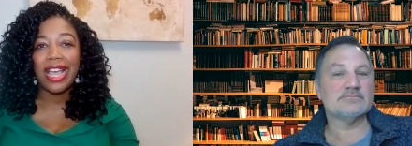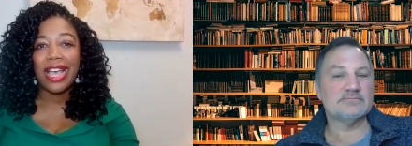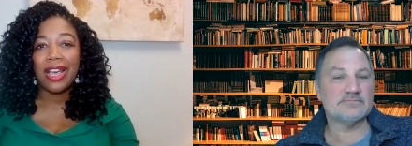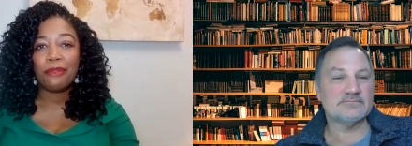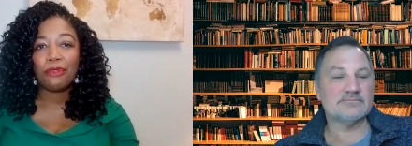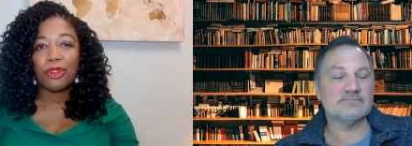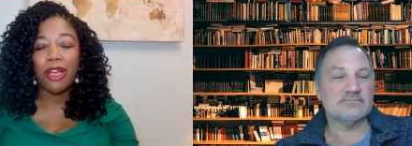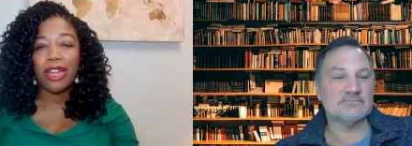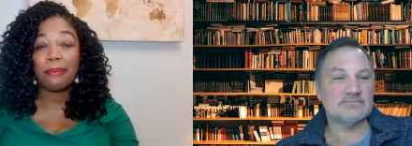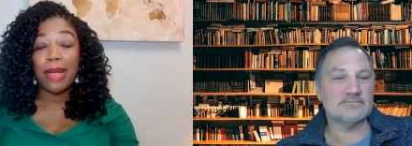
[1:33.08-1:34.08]
Speaker 1: uh,
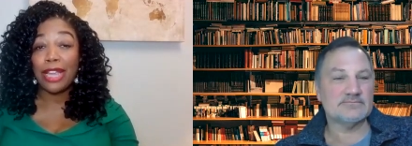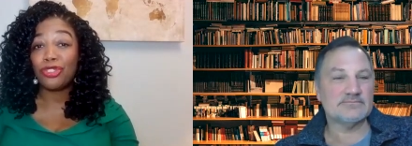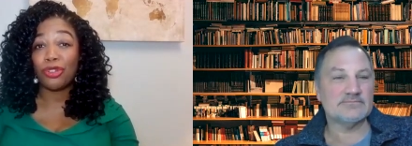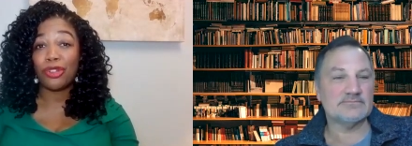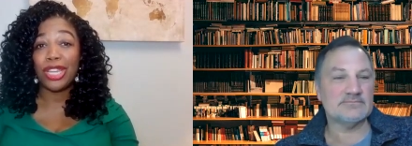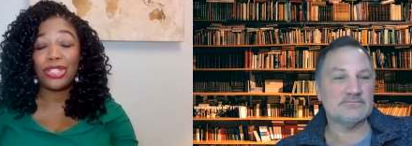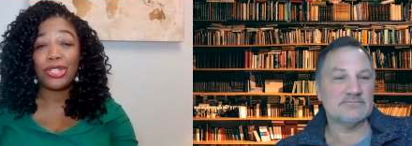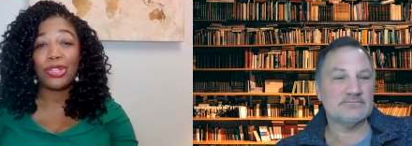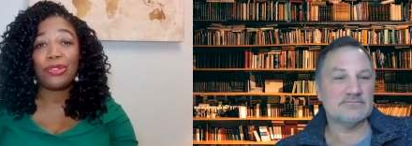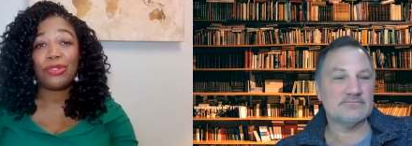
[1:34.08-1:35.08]
regarding my journey
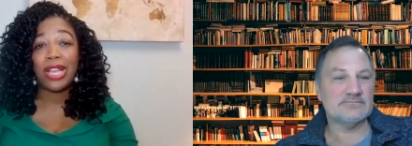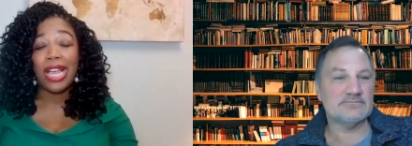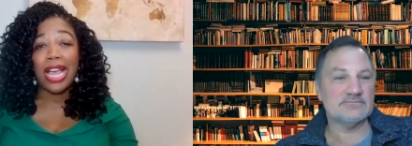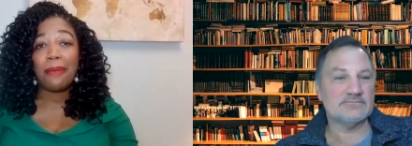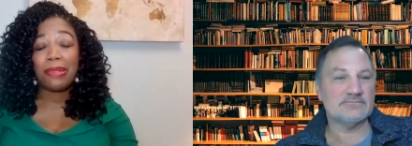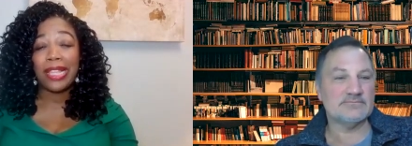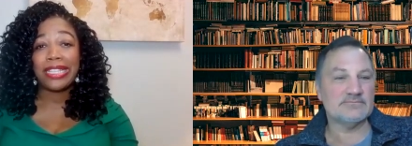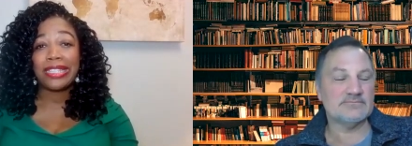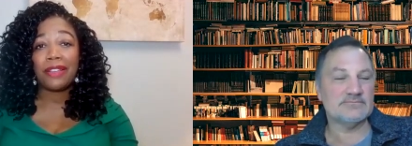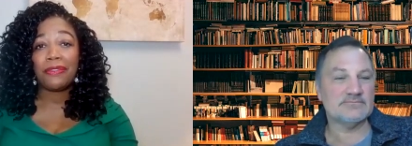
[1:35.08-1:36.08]
to a
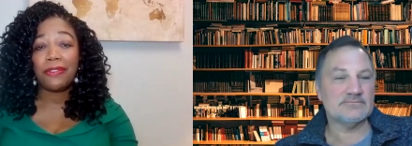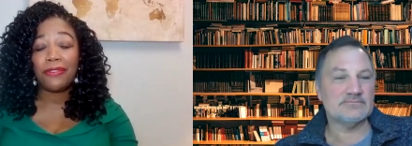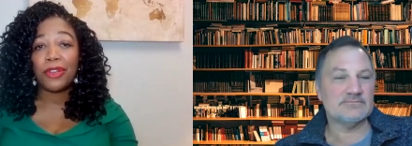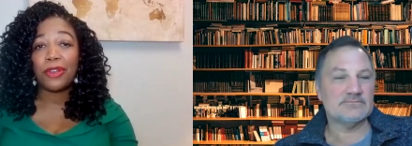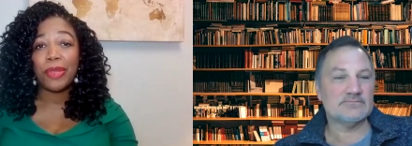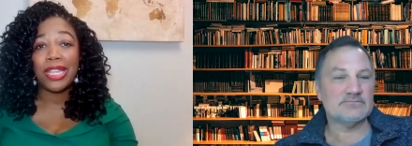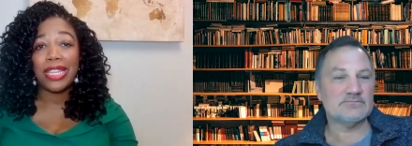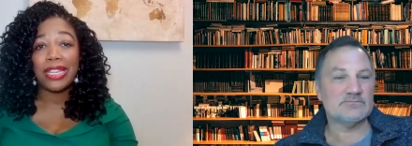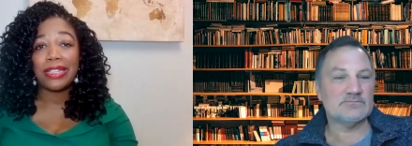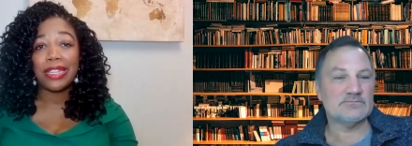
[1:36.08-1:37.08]
place of fulfillment
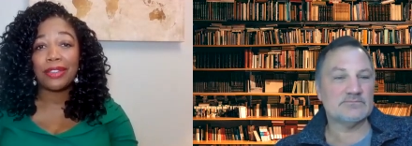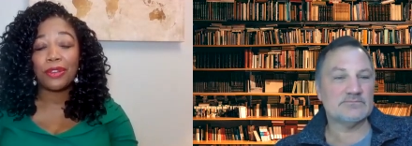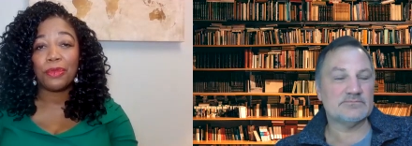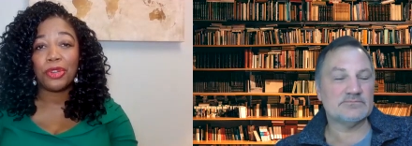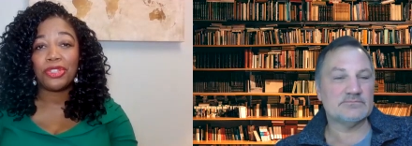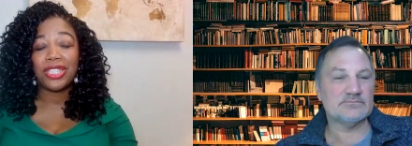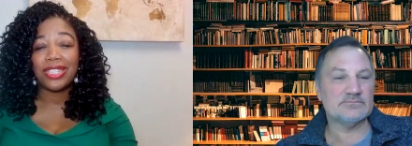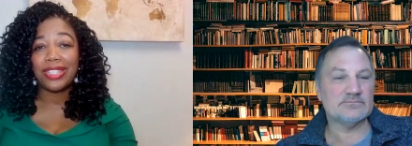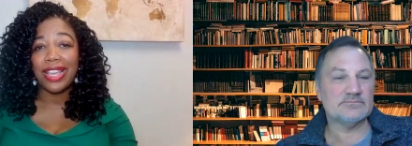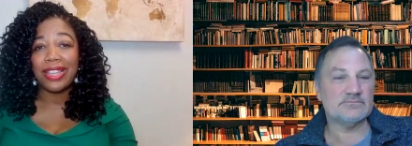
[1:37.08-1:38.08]
and, and, career
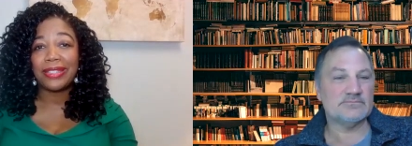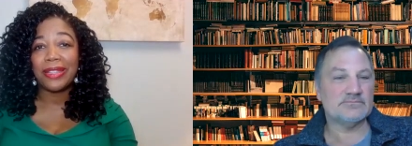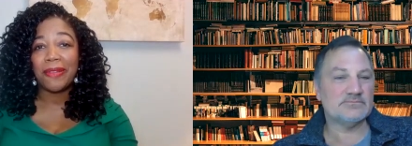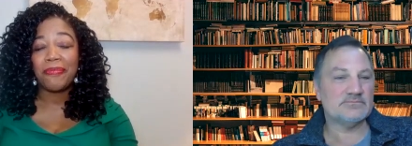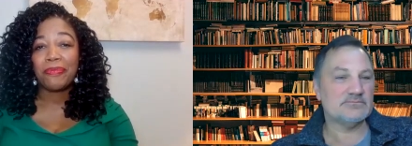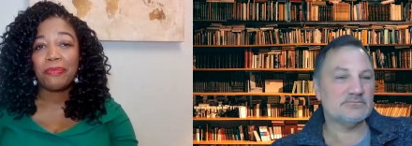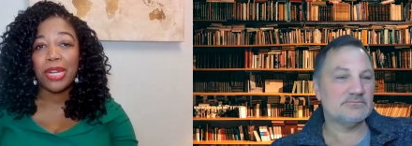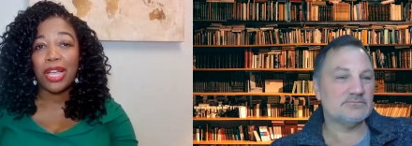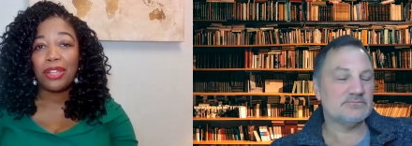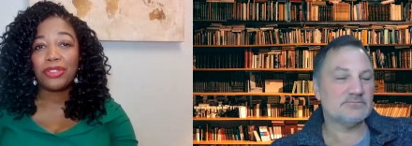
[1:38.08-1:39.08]
success. But
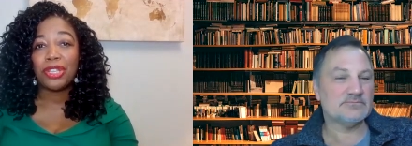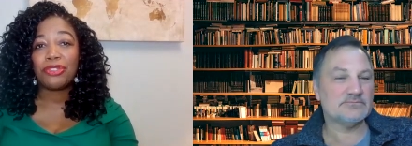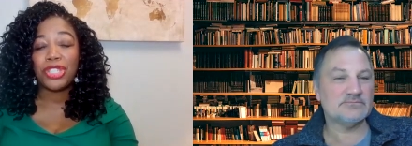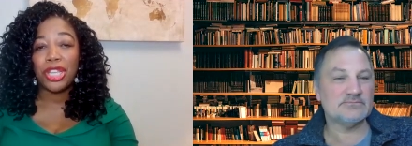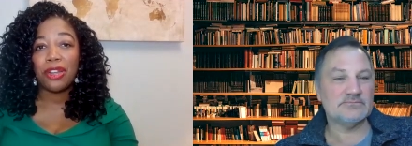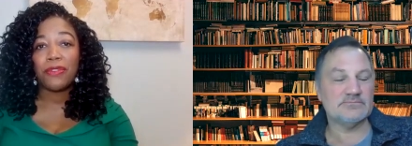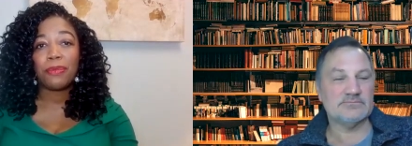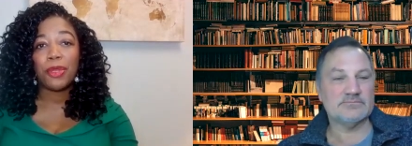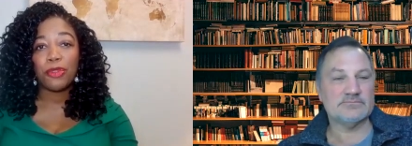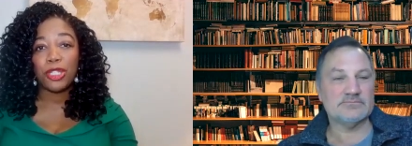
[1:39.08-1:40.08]
I also shared it
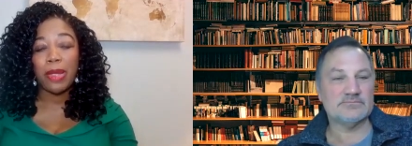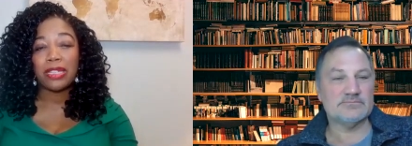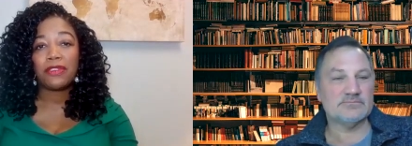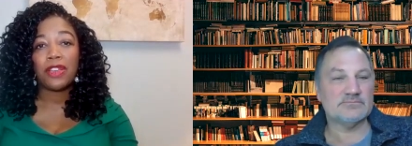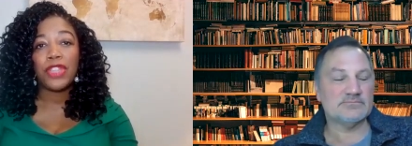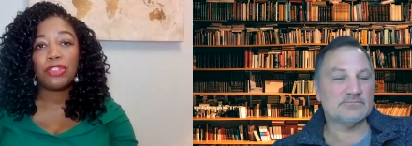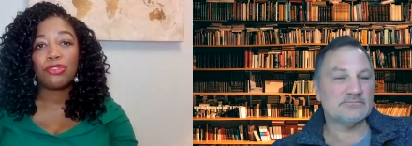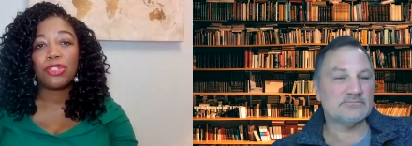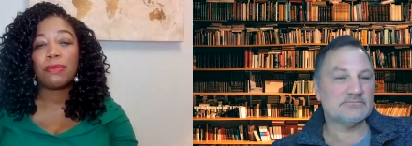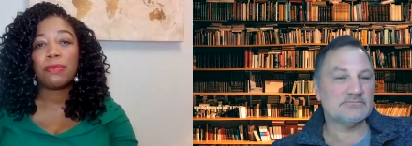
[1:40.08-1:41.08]
from the perspective of these are
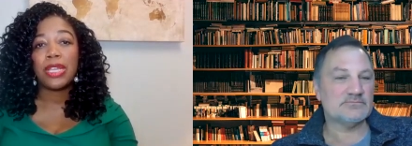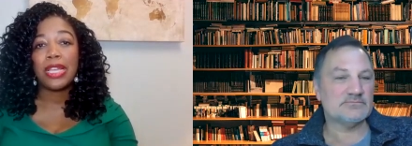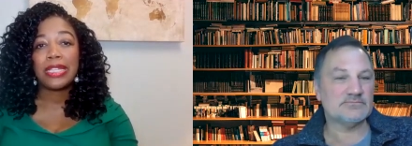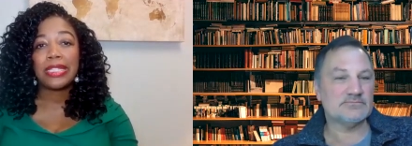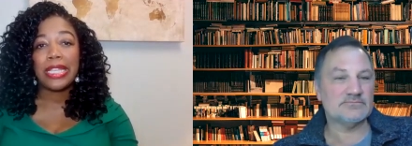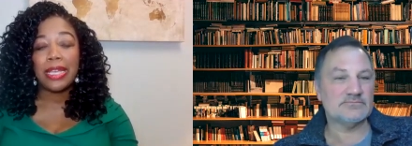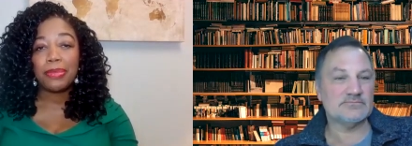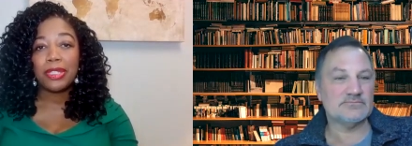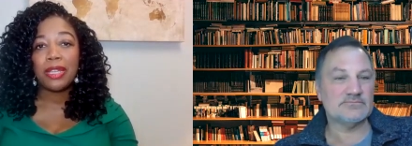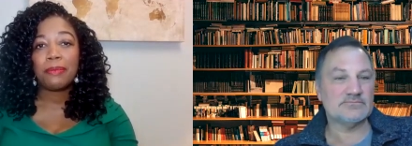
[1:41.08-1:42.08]
some
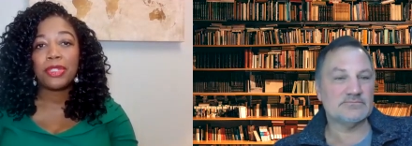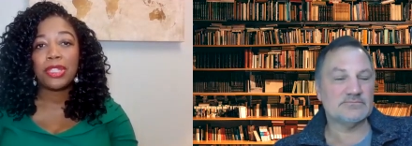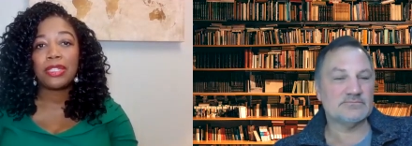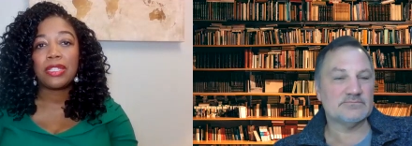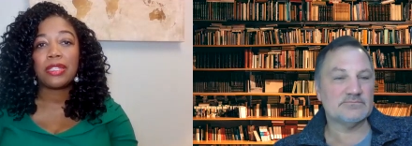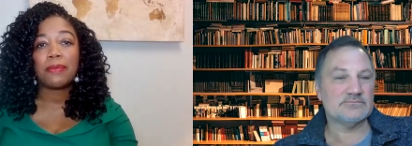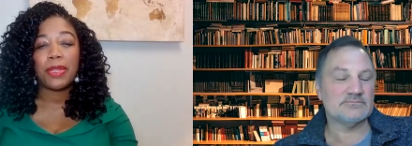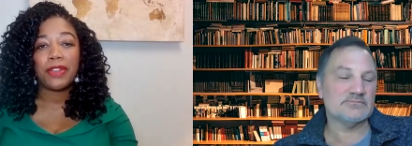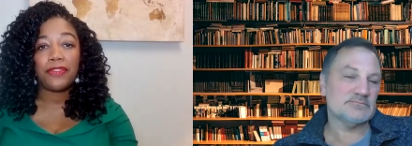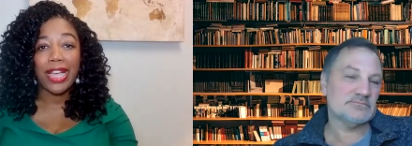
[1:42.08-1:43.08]
tips, some um, this is some
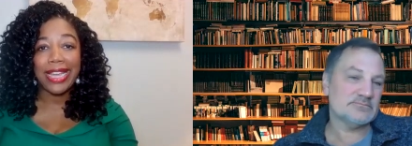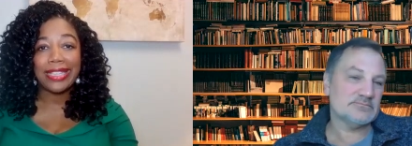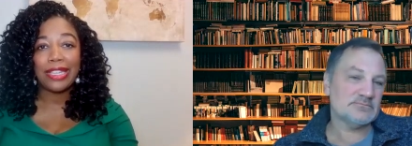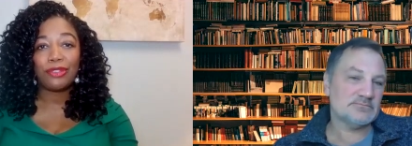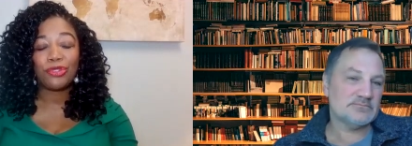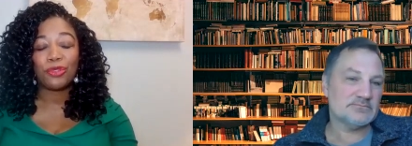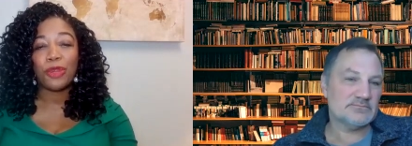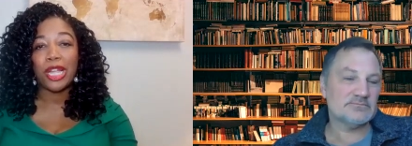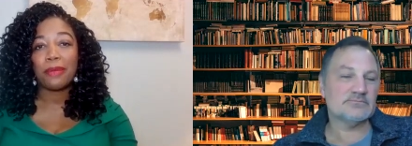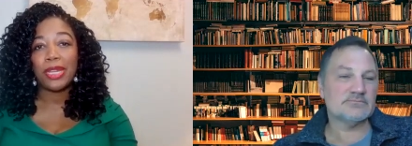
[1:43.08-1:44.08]
advice, these are some
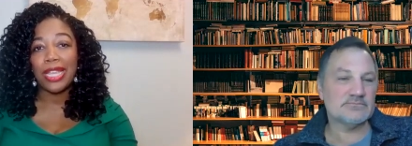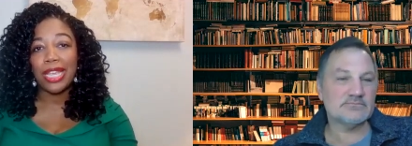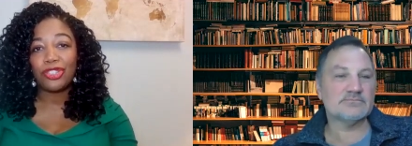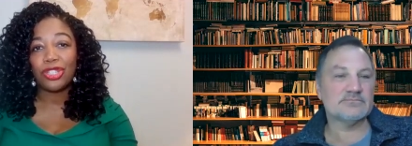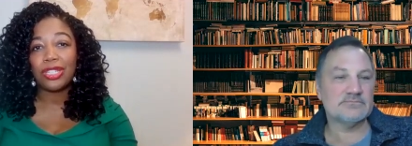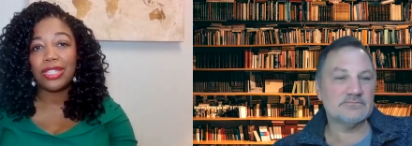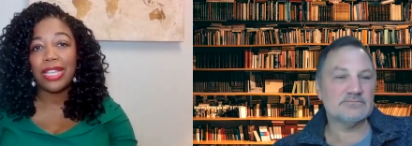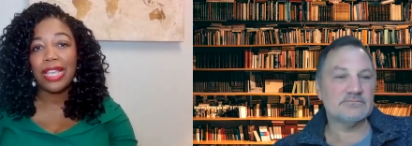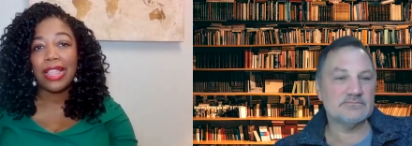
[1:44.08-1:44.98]
recommendations